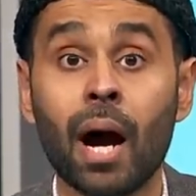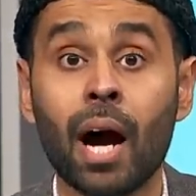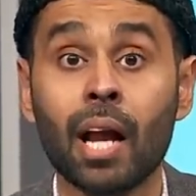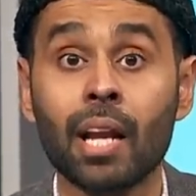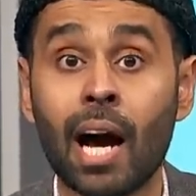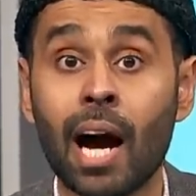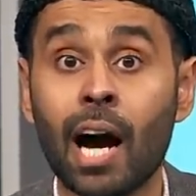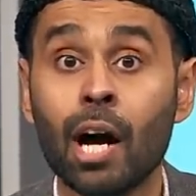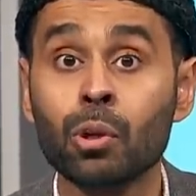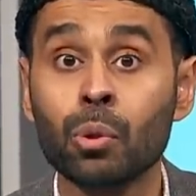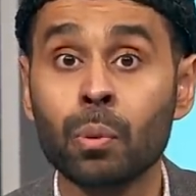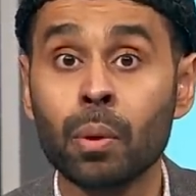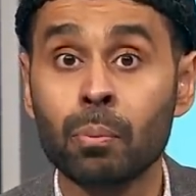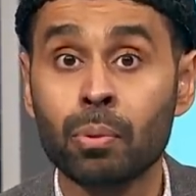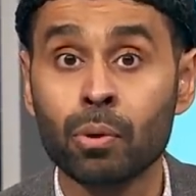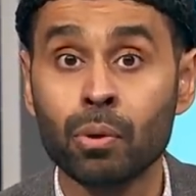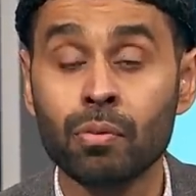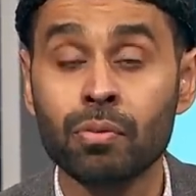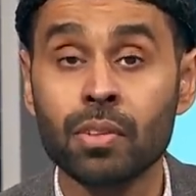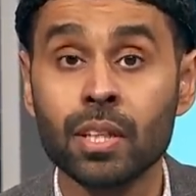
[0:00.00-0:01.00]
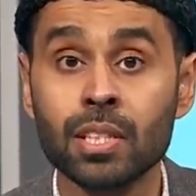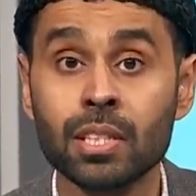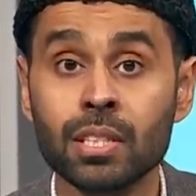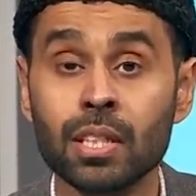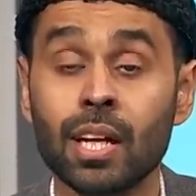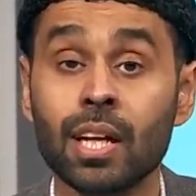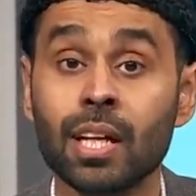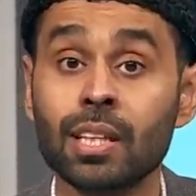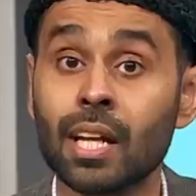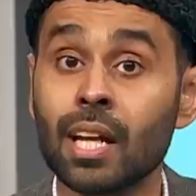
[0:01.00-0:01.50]
And how do we prove this?
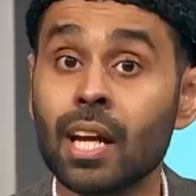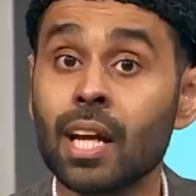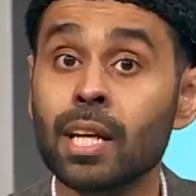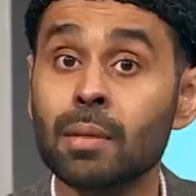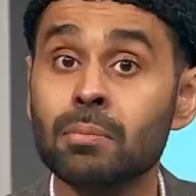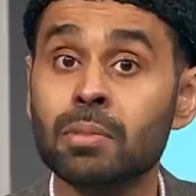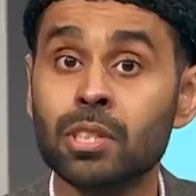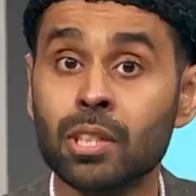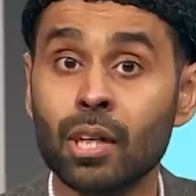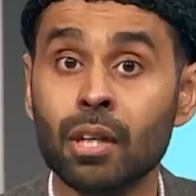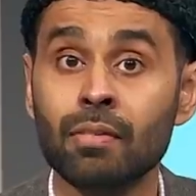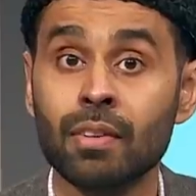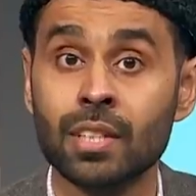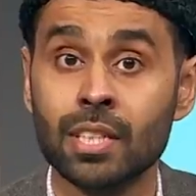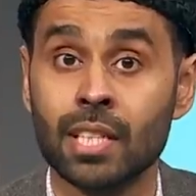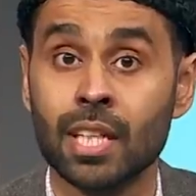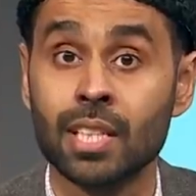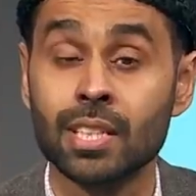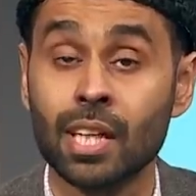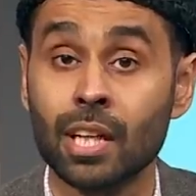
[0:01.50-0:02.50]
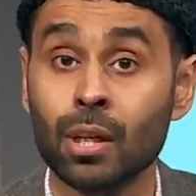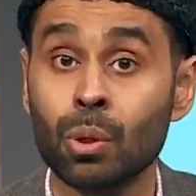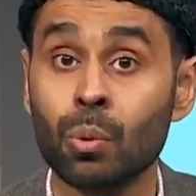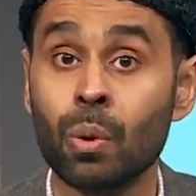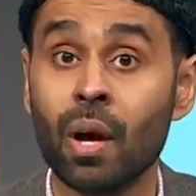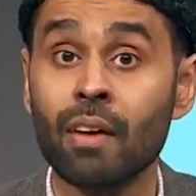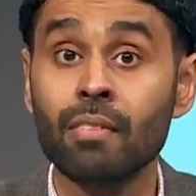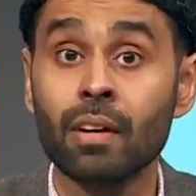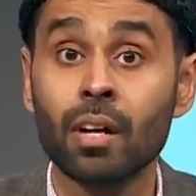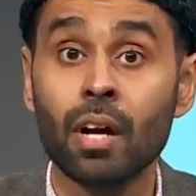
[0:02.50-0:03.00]
Allah Ta'ala himself says that
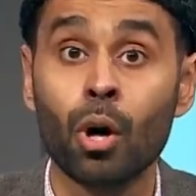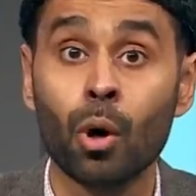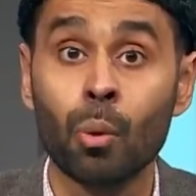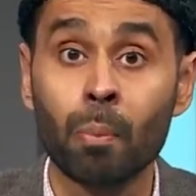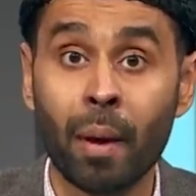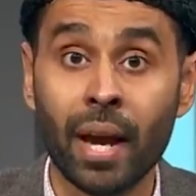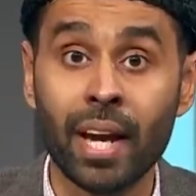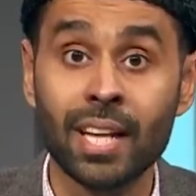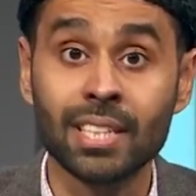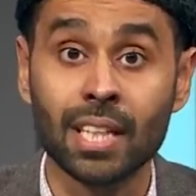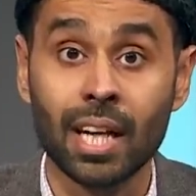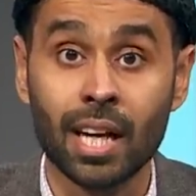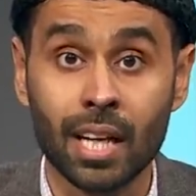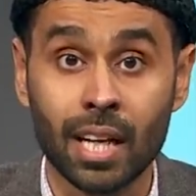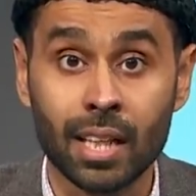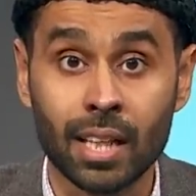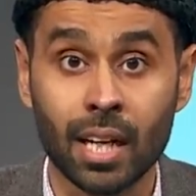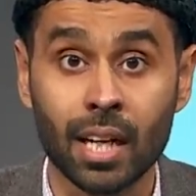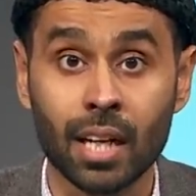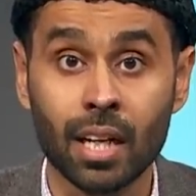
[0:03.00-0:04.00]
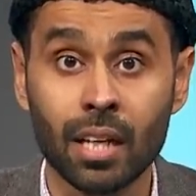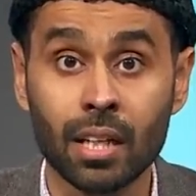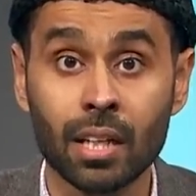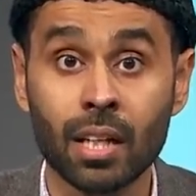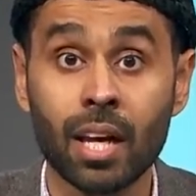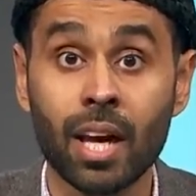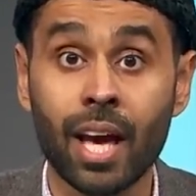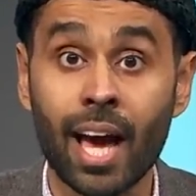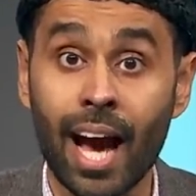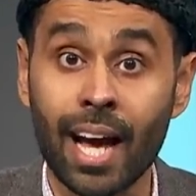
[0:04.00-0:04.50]
whoever obeys Allah Ta'ala
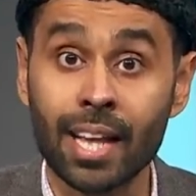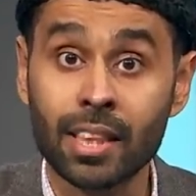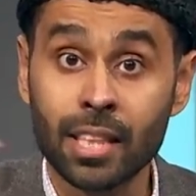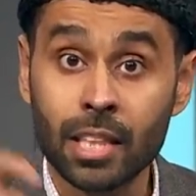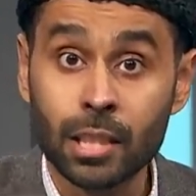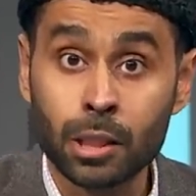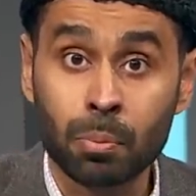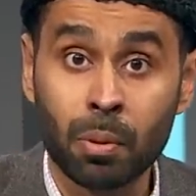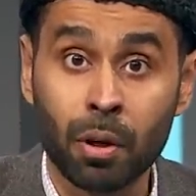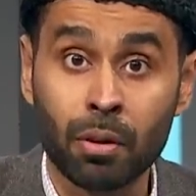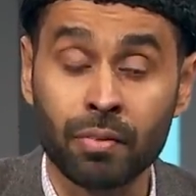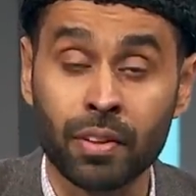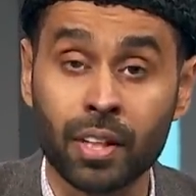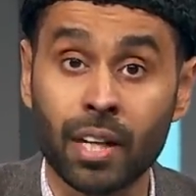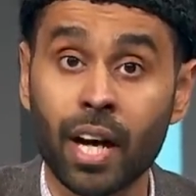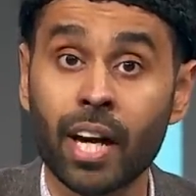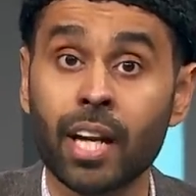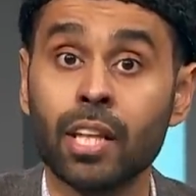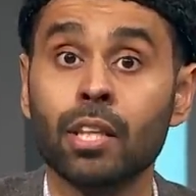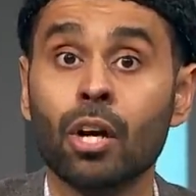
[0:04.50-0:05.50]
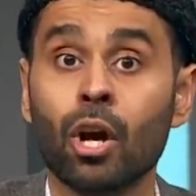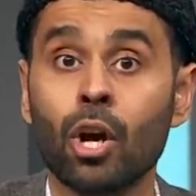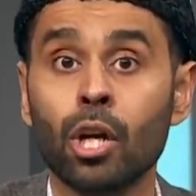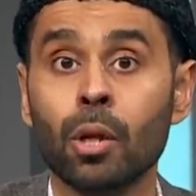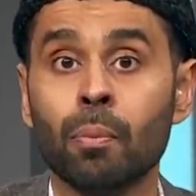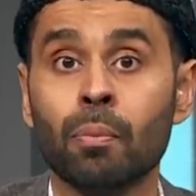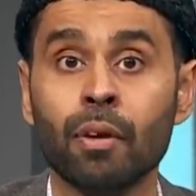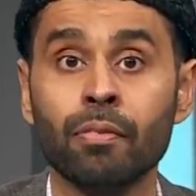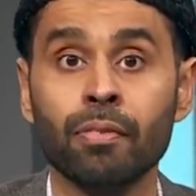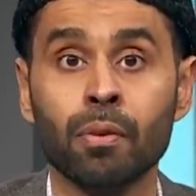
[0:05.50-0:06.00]
and this Prophet, that is the
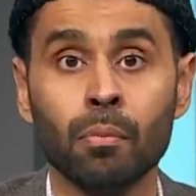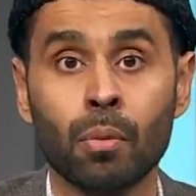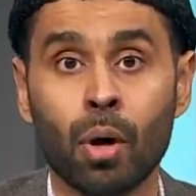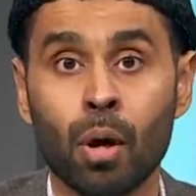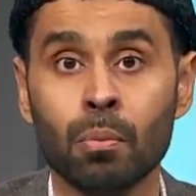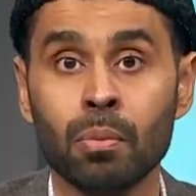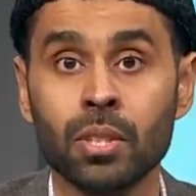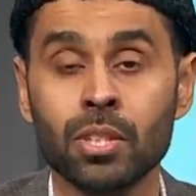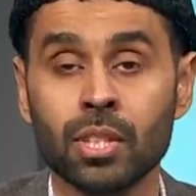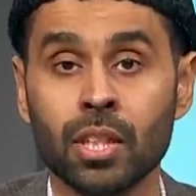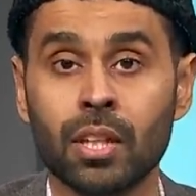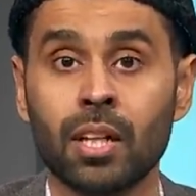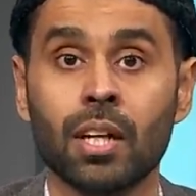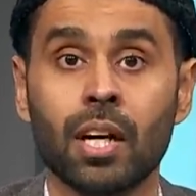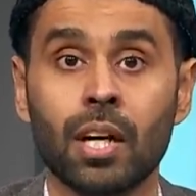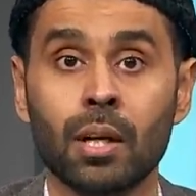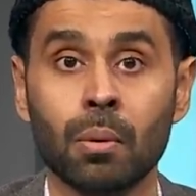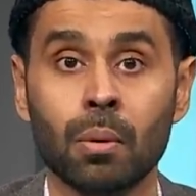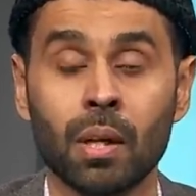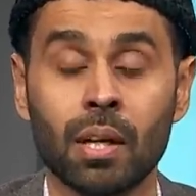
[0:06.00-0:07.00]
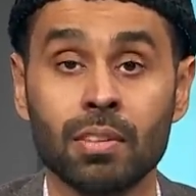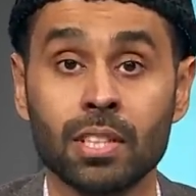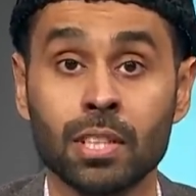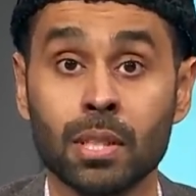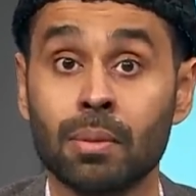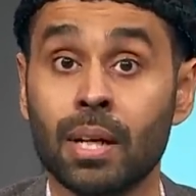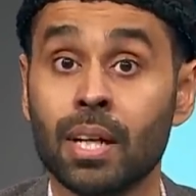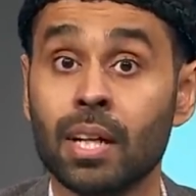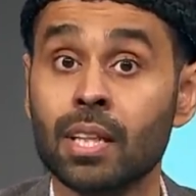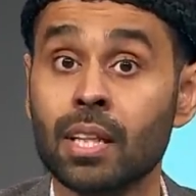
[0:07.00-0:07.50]
Holy Prophet Muhammad Sallallahu Alaihi
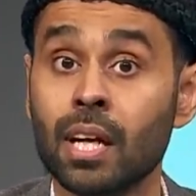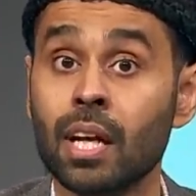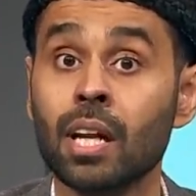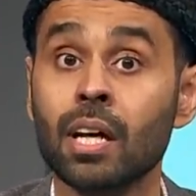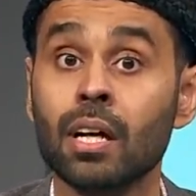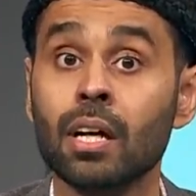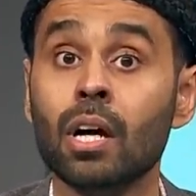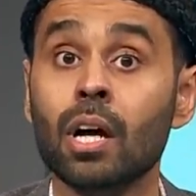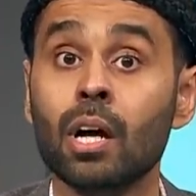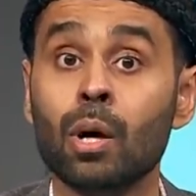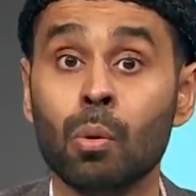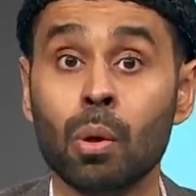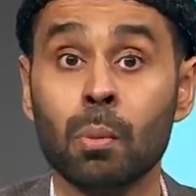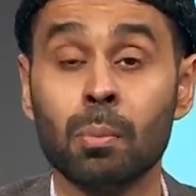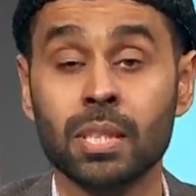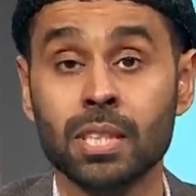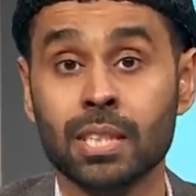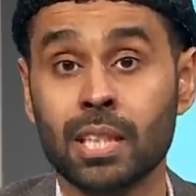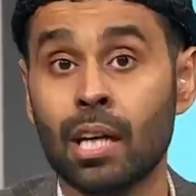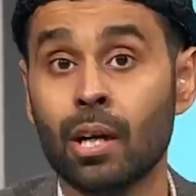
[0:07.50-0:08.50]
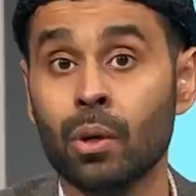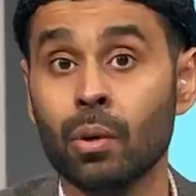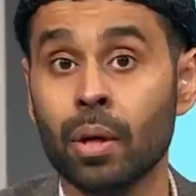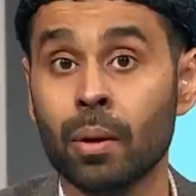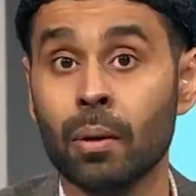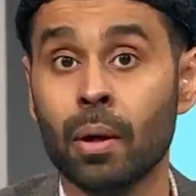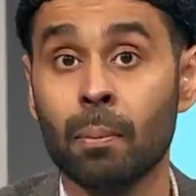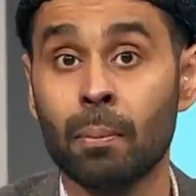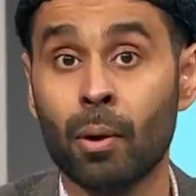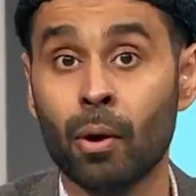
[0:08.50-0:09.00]
Wasallam, Allah Ta'ala will bestow
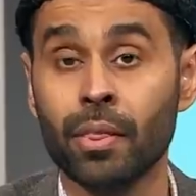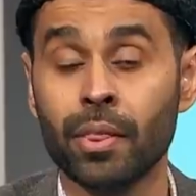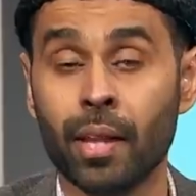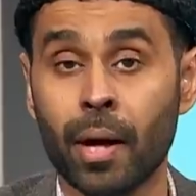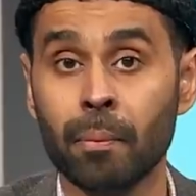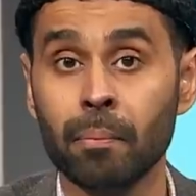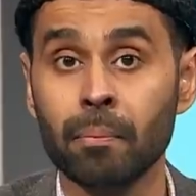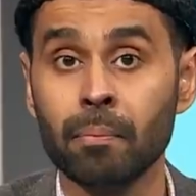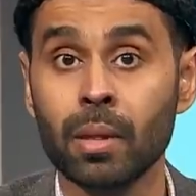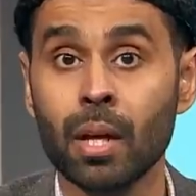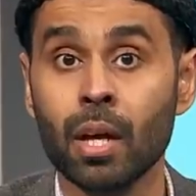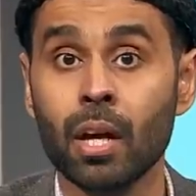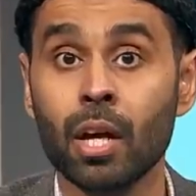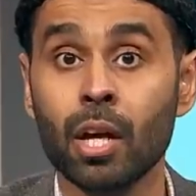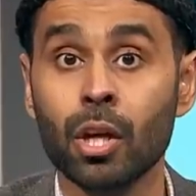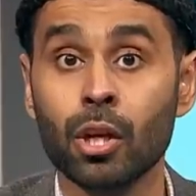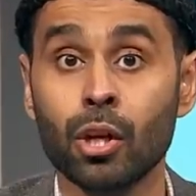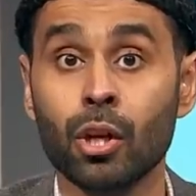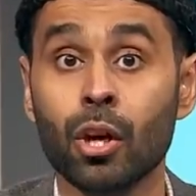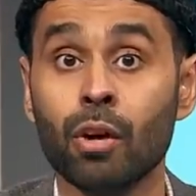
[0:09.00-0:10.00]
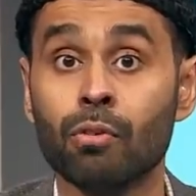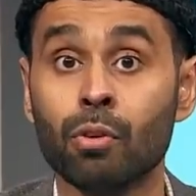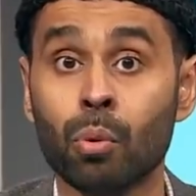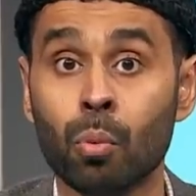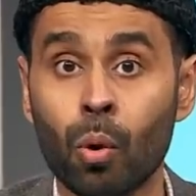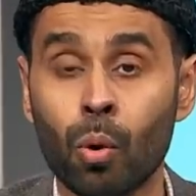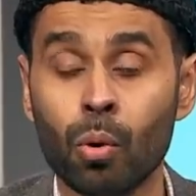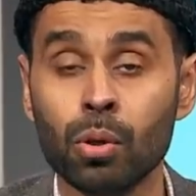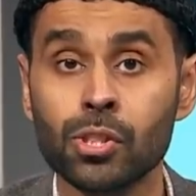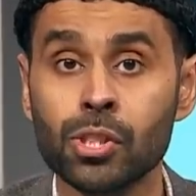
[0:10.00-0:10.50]
upon them, you know,
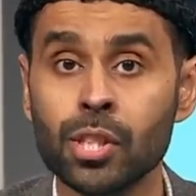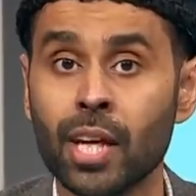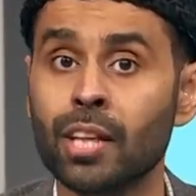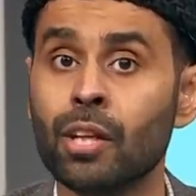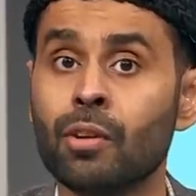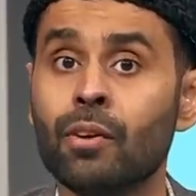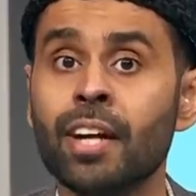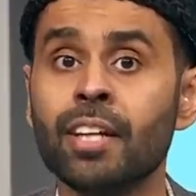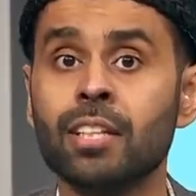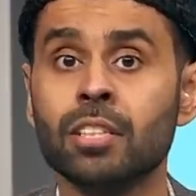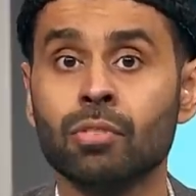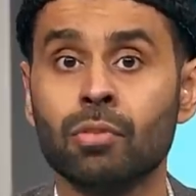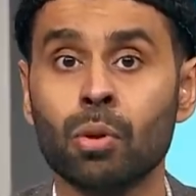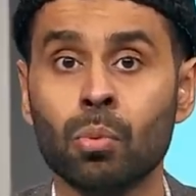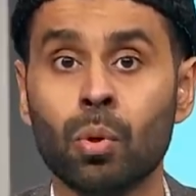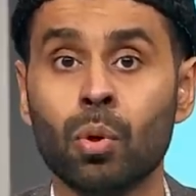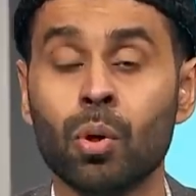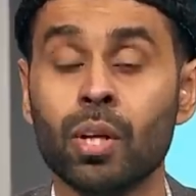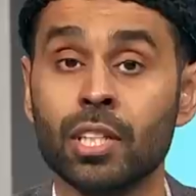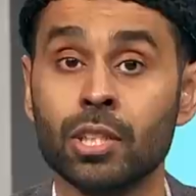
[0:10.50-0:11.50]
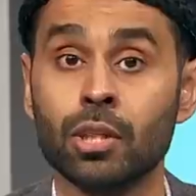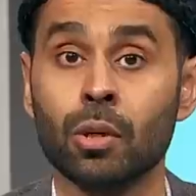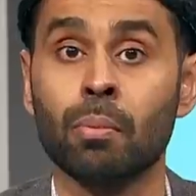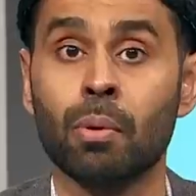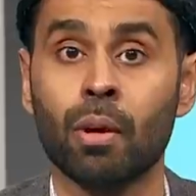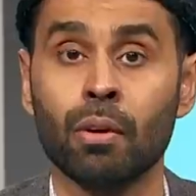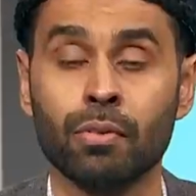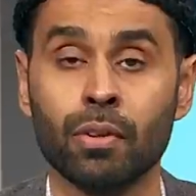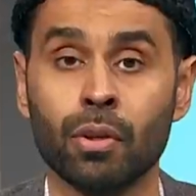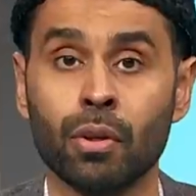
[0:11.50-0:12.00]
rewards, and the greatest reward is our
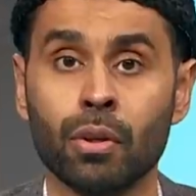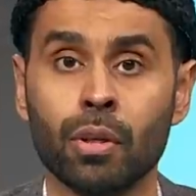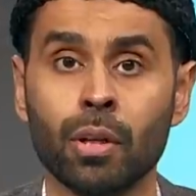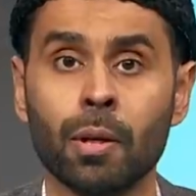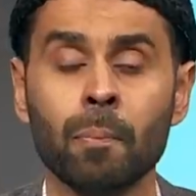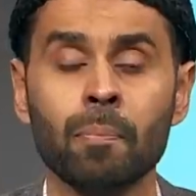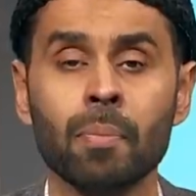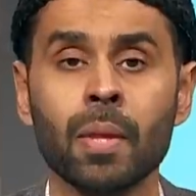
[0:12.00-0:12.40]
prophethood.